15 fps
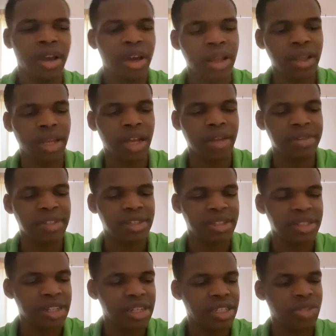And they have these
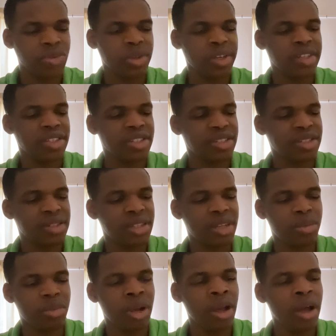scenes where you can just see
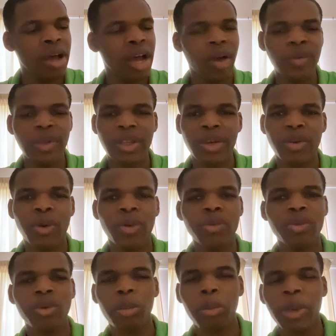them having their
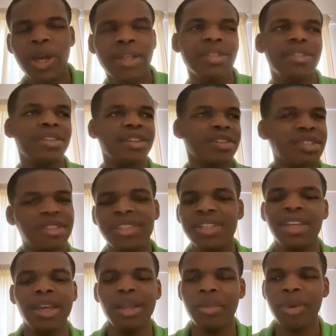own romantic
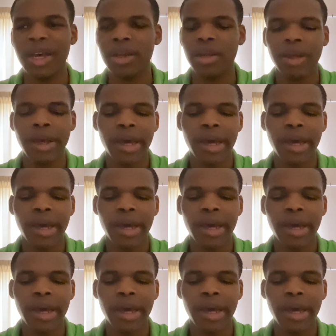scene, man.